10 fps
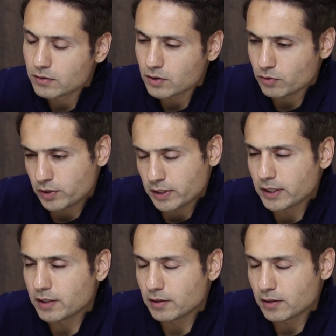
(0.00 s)
So I was
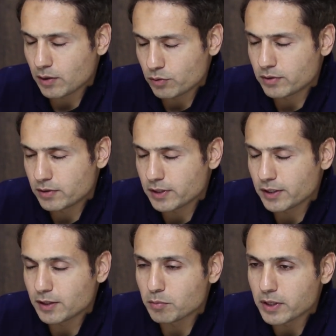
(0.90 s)
sitting in I was
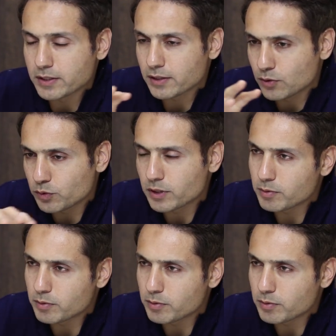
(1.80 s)
sitting in the bus and two